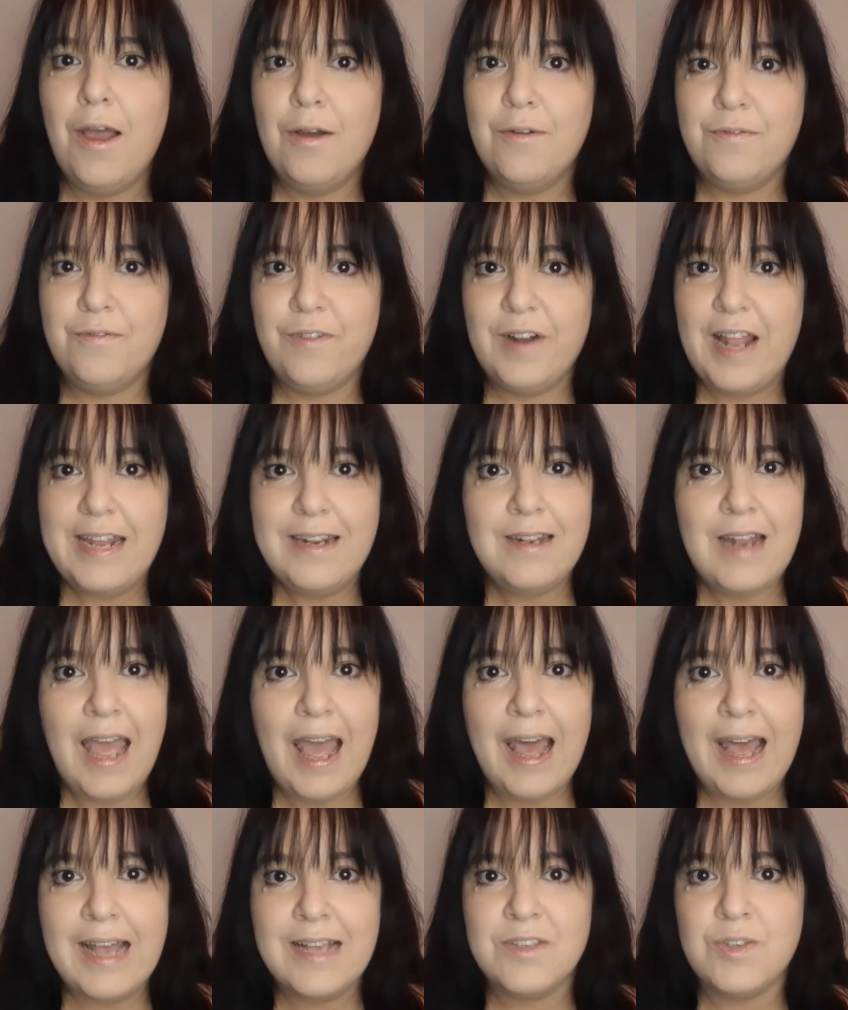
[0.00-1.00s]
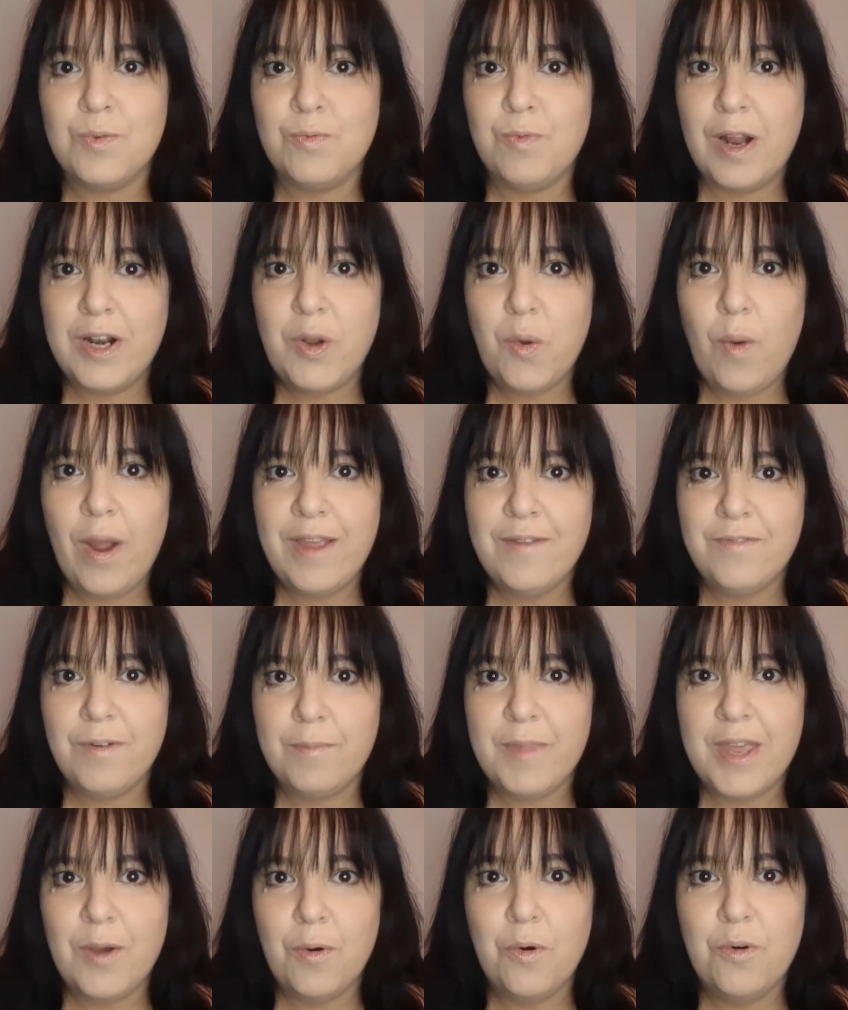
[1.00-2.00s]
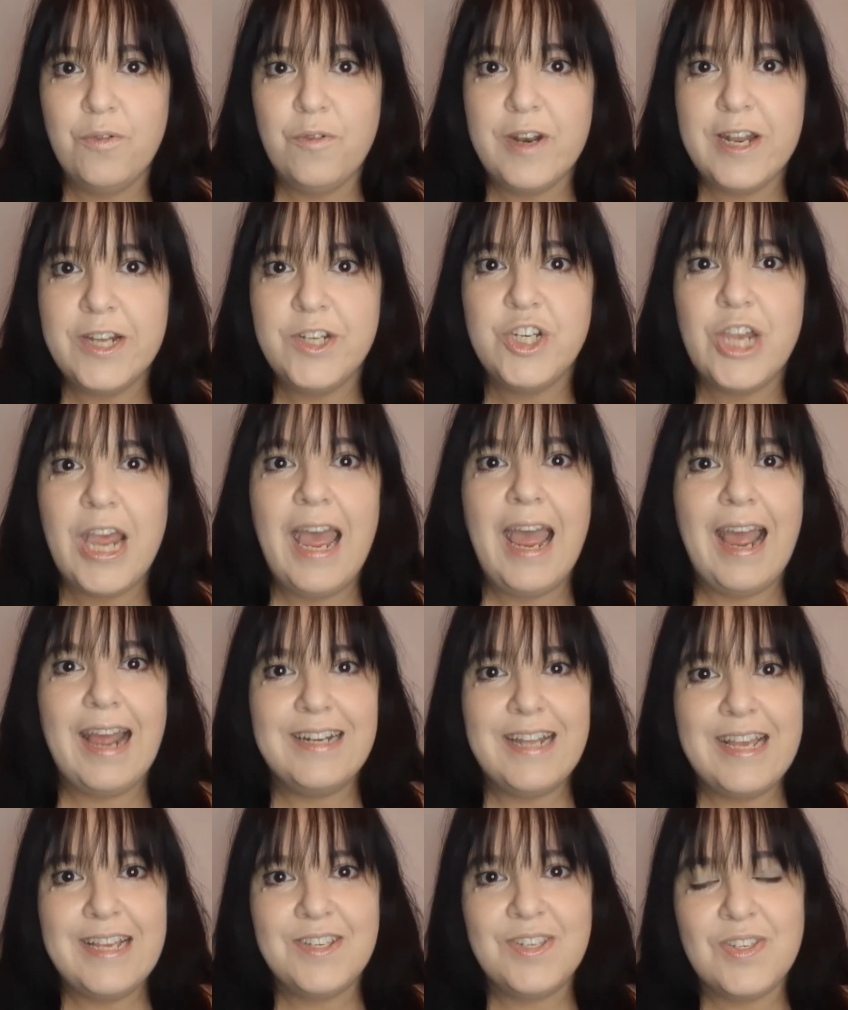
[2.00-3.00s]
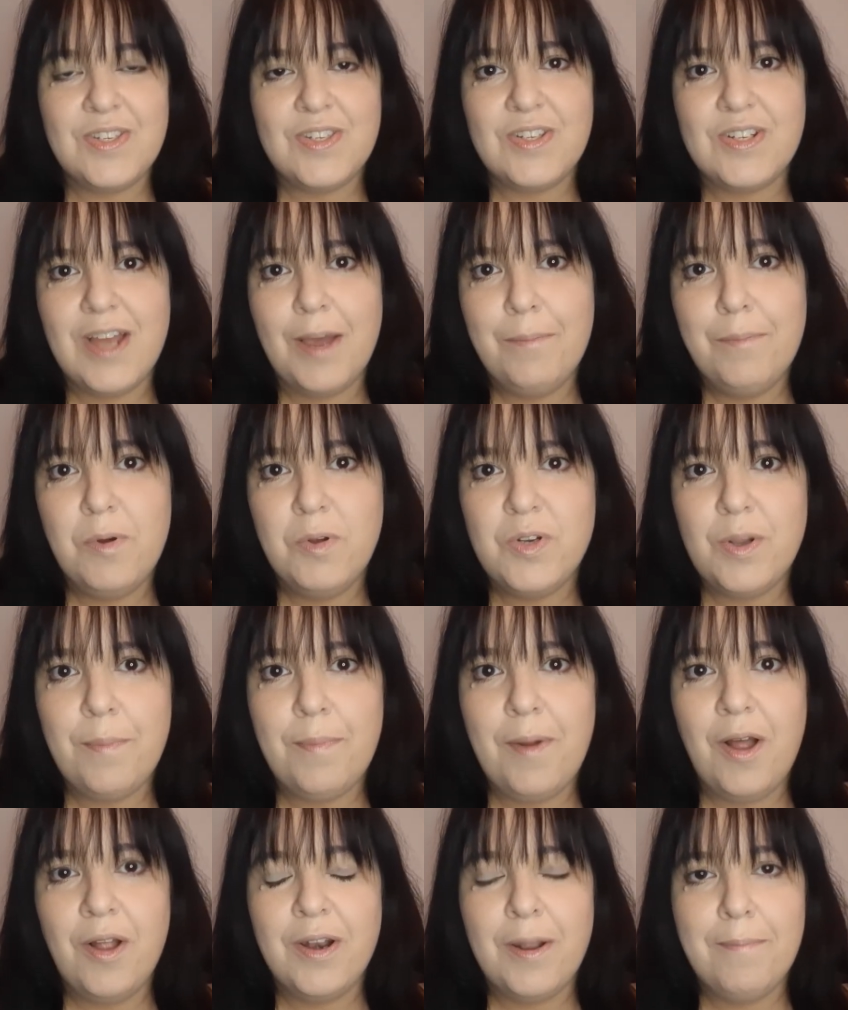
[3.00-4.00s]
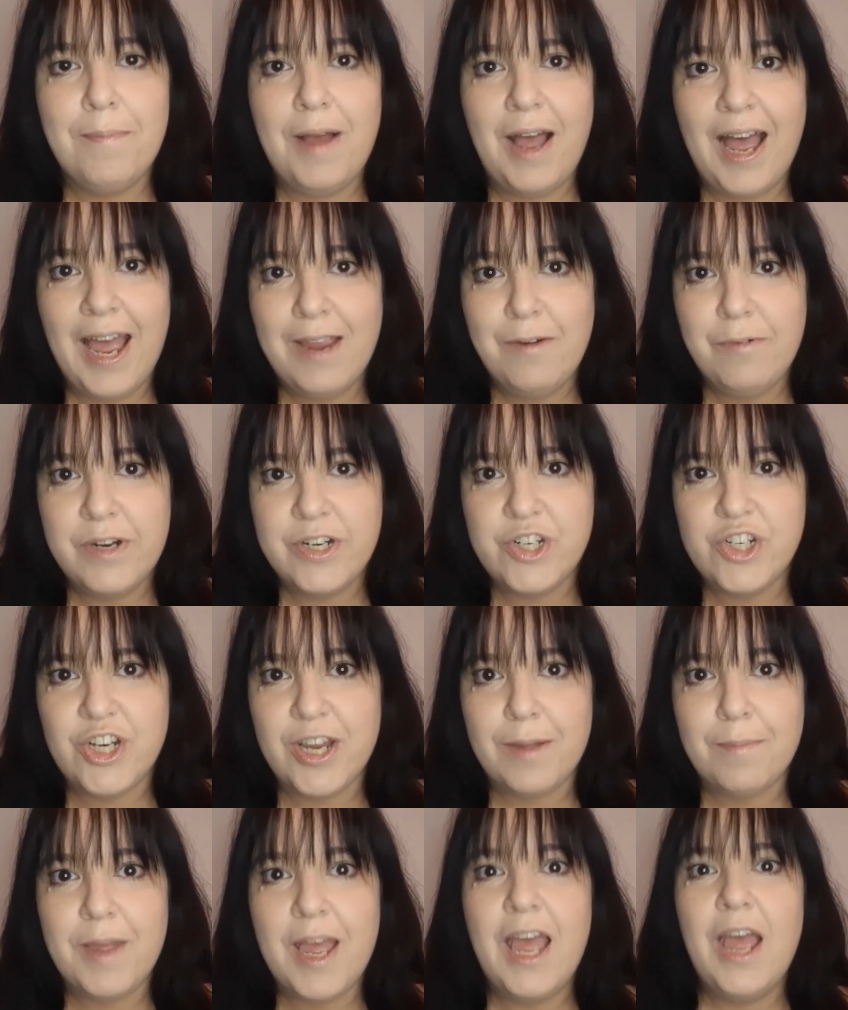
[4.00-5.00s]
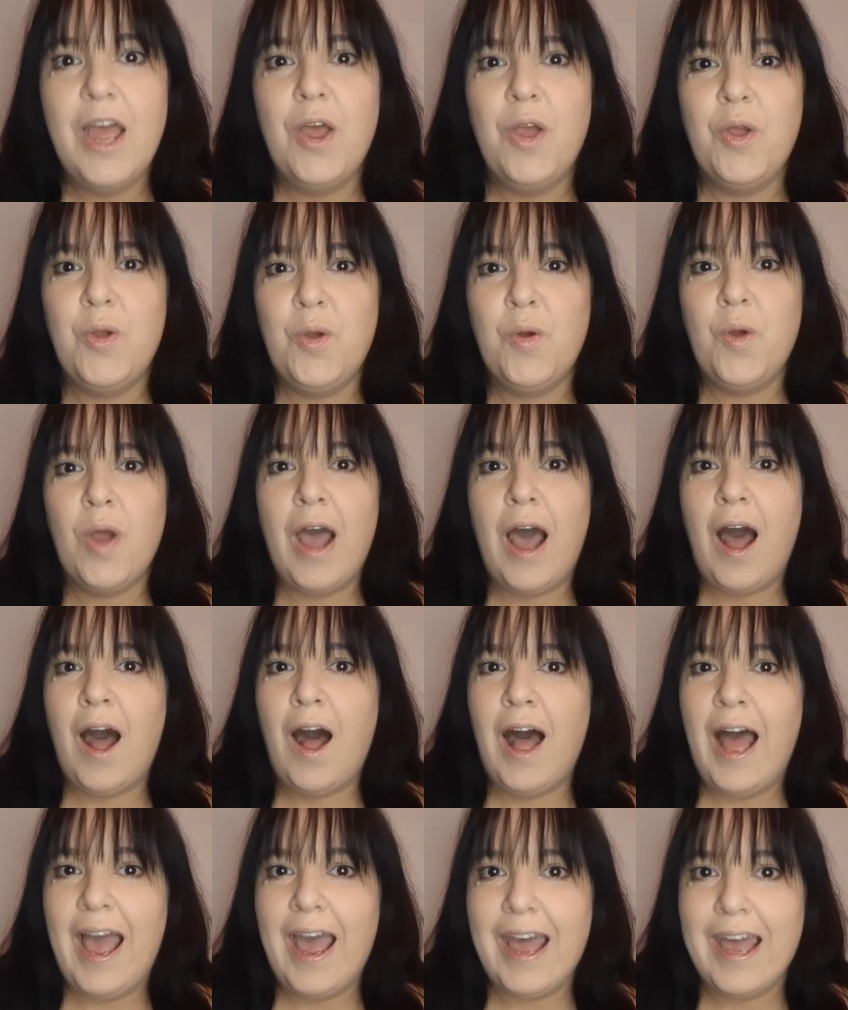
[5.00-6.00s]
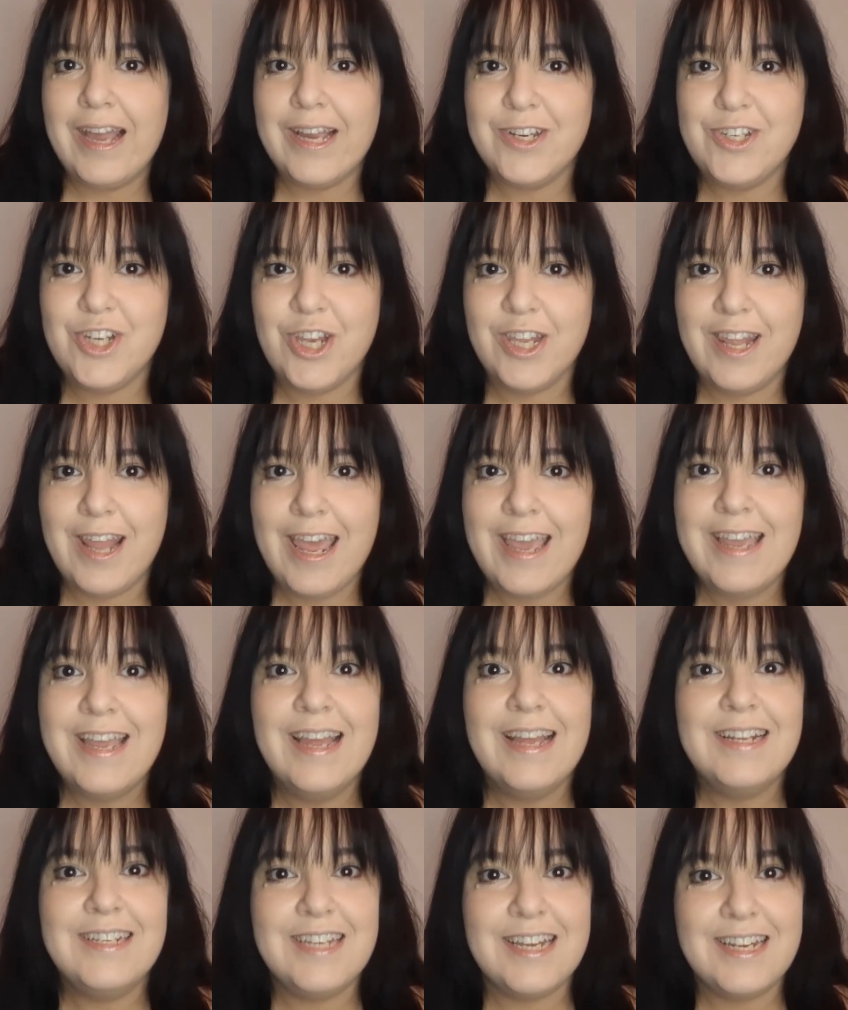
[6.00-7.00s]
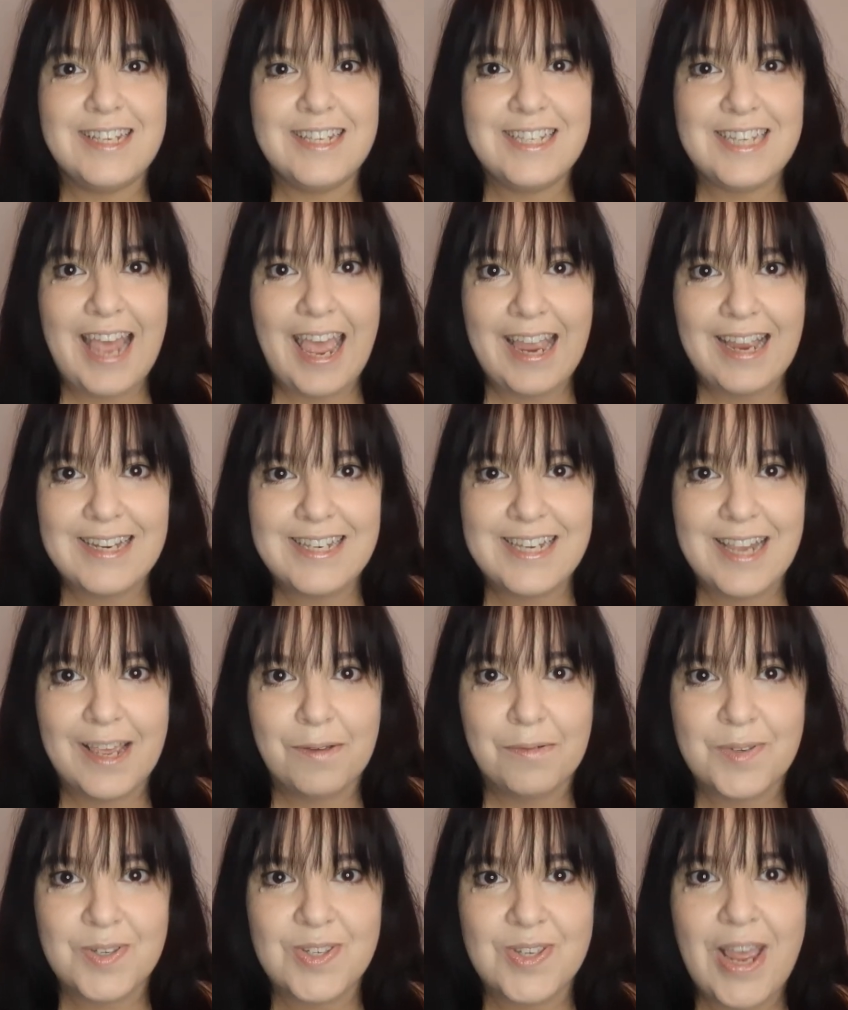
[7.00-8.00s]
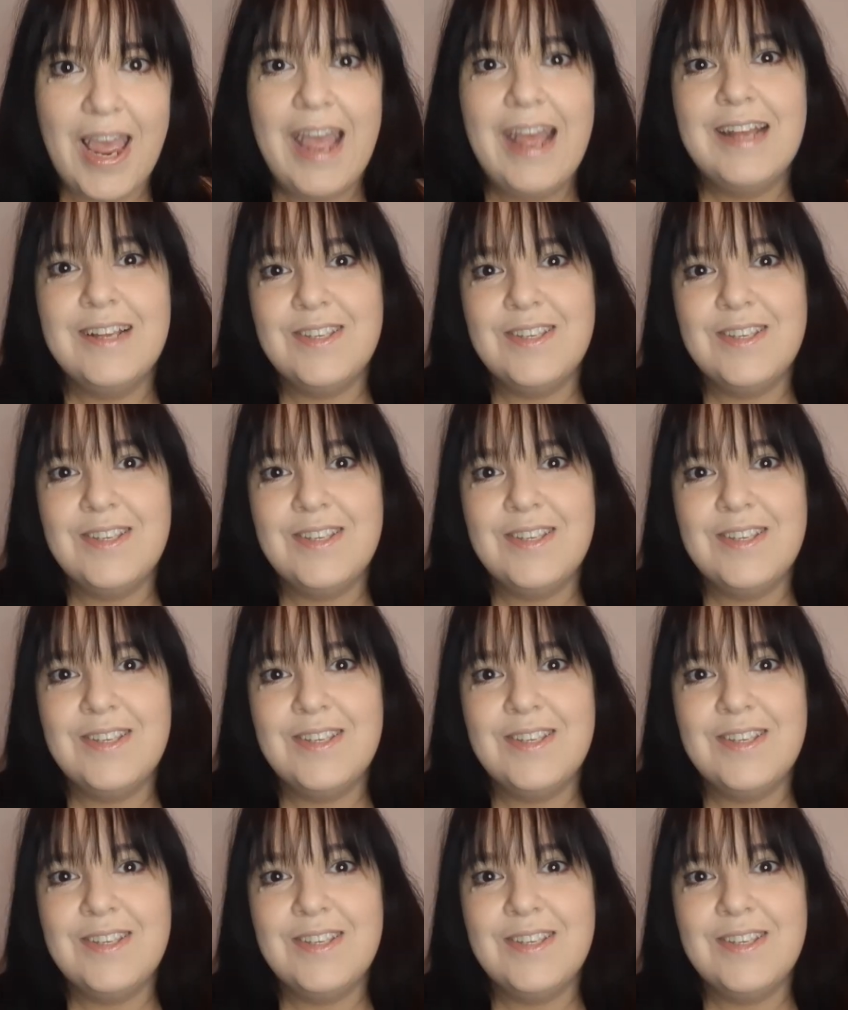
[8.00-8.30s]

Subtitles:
Flynn has run away from the orphanage and he stumbled upon a pirate ship who are actually detectives.